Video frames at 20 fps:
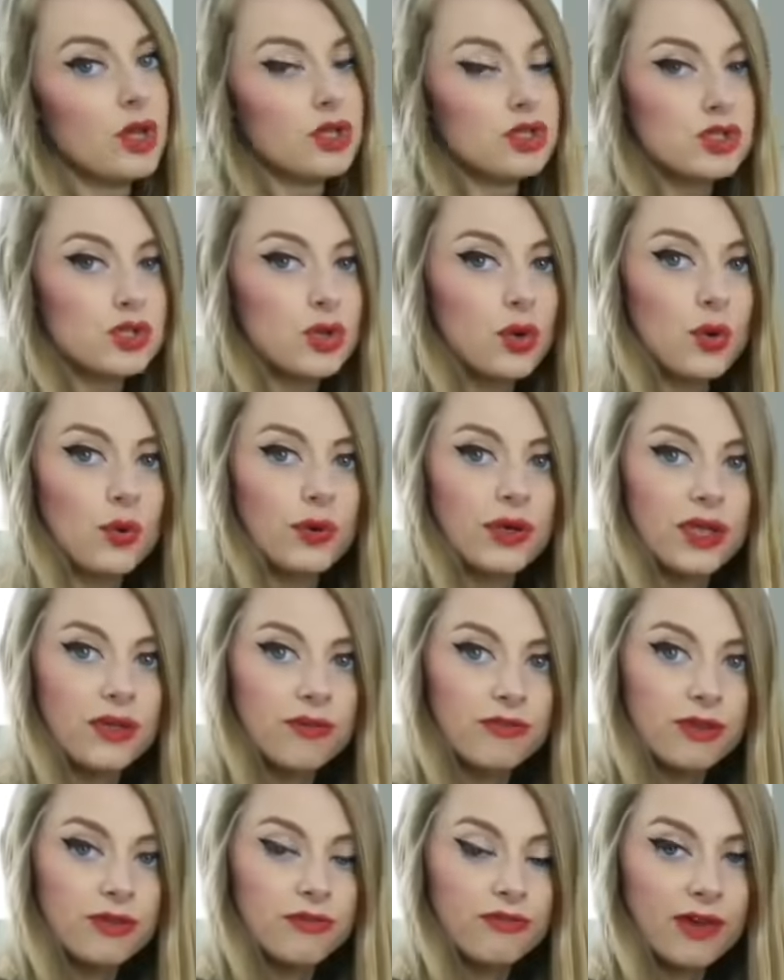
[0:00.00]
So
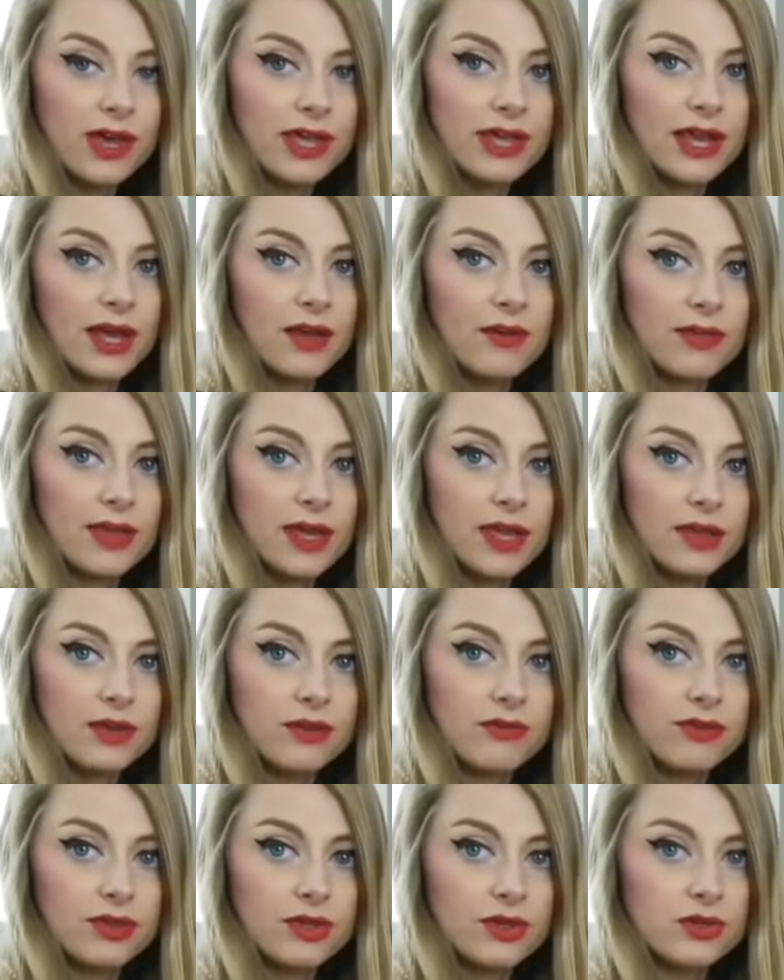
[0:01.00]
if you find out that
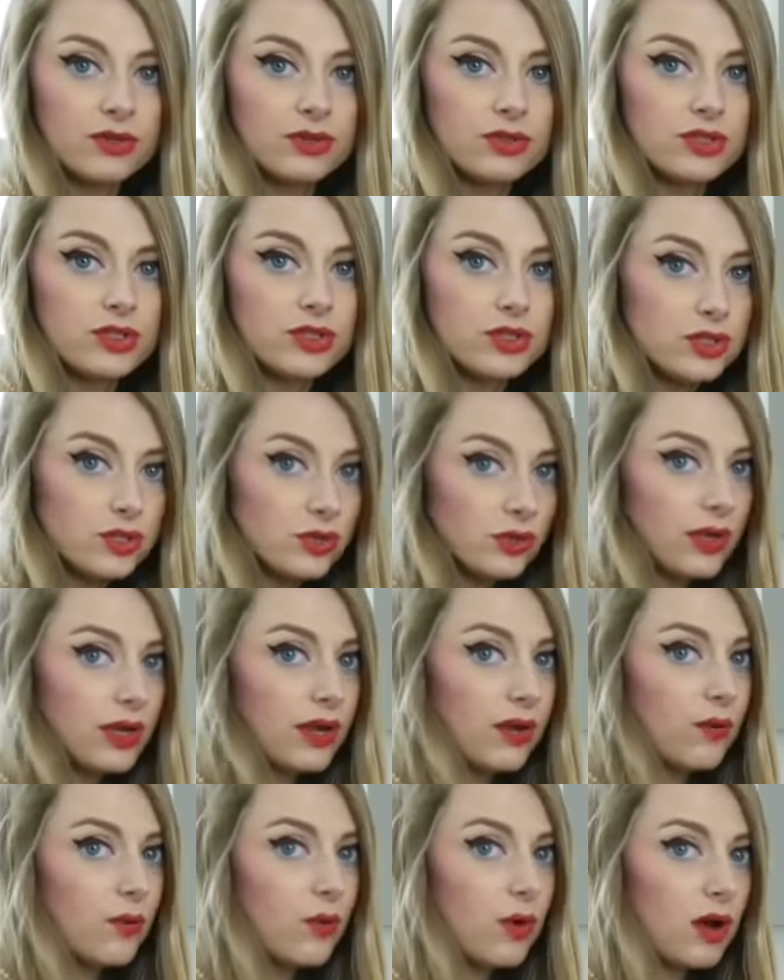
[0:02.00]
you've used too
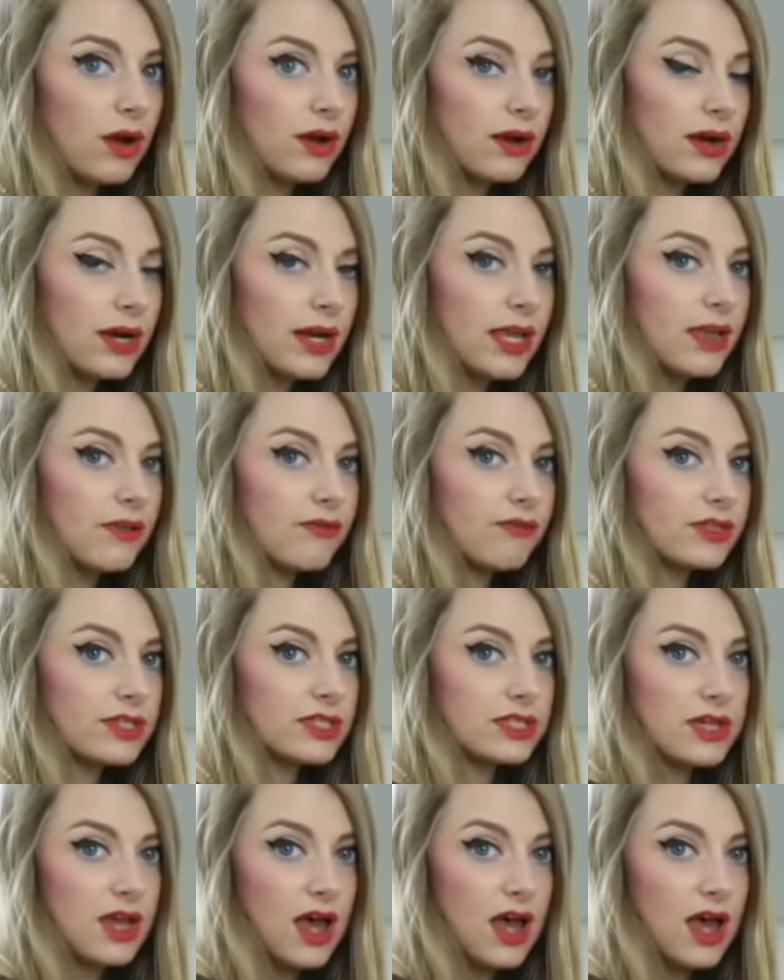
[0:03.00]
little water, if it's